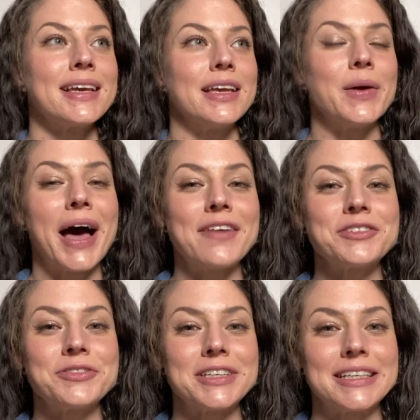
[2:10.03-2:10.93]
you have to
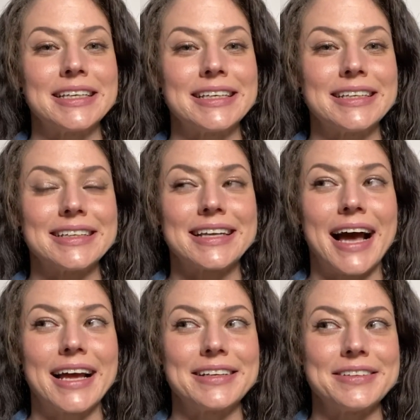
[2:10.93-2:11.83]
really
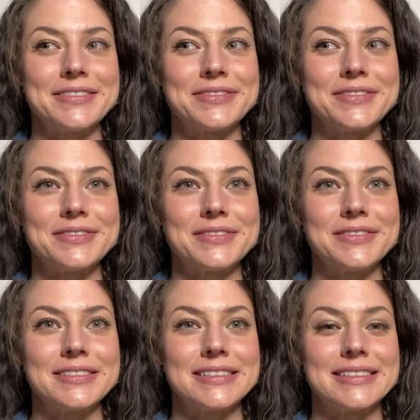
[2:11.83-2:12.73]
kind of
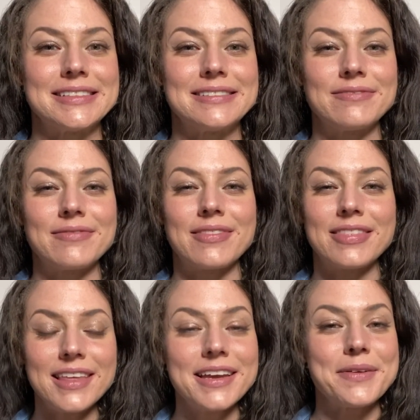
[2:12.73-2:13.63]

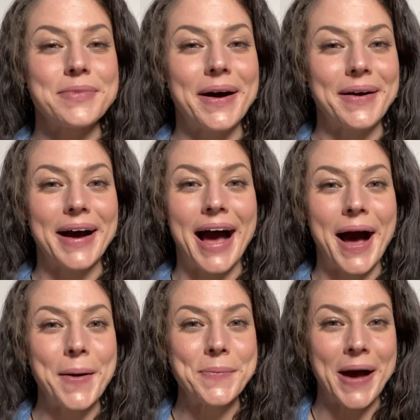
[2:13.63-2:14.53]
think about
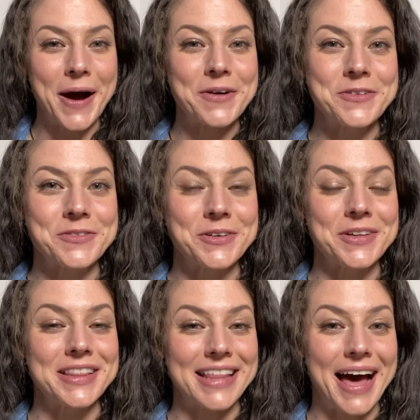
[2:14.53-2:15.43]
how
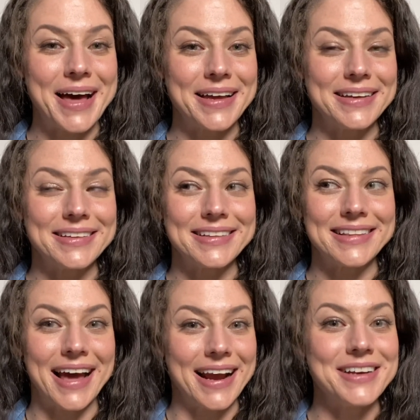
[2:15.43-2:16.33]
powerful that
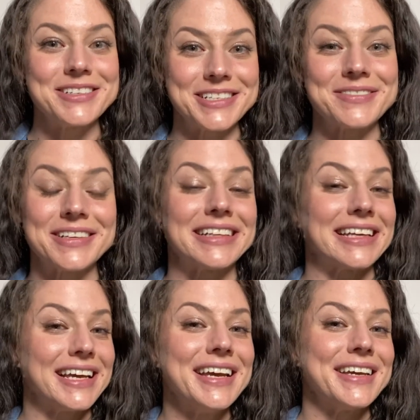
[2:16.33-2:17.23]
energy
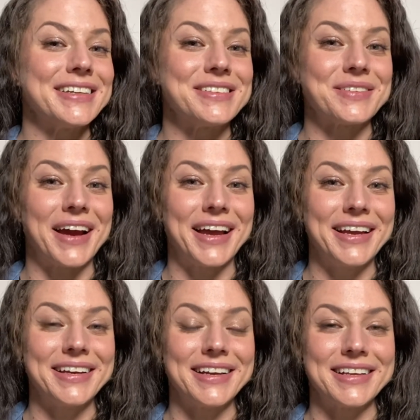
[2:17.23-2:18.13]
really is,
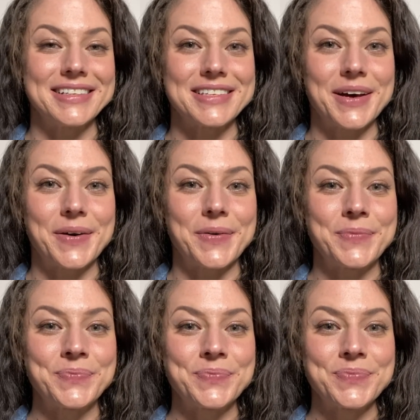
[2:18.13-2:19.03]
right? And so
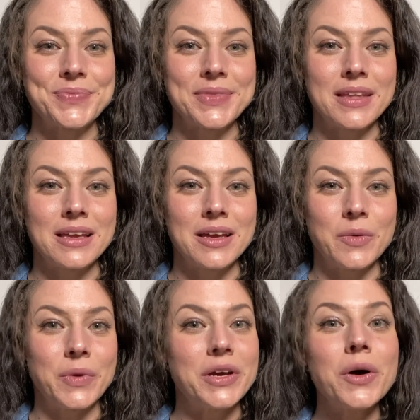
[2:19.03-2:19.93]

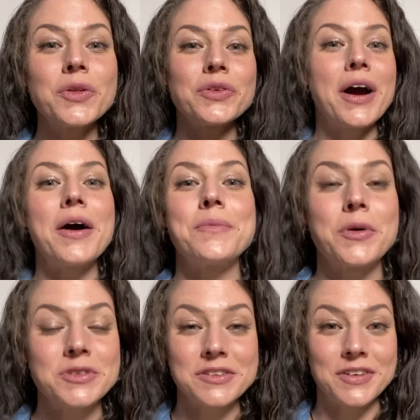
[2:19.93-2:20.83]
we go throughout
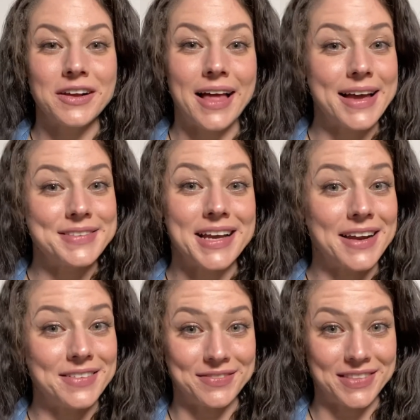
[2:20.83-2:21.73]
most of our lives not
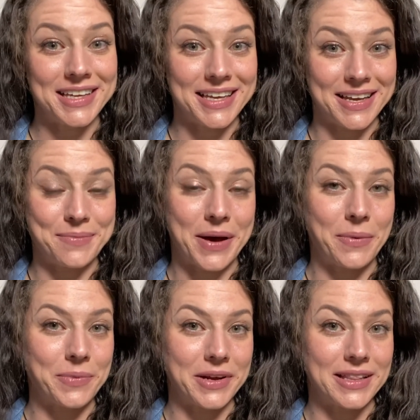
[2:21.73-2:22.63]
even thinking
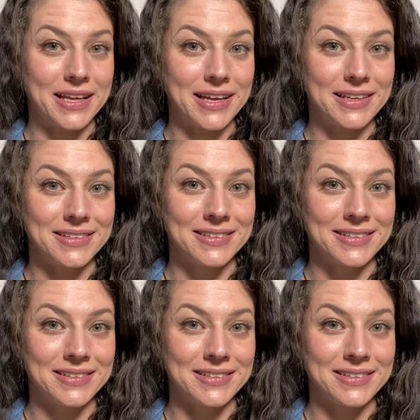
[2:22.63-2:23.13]
about breathing.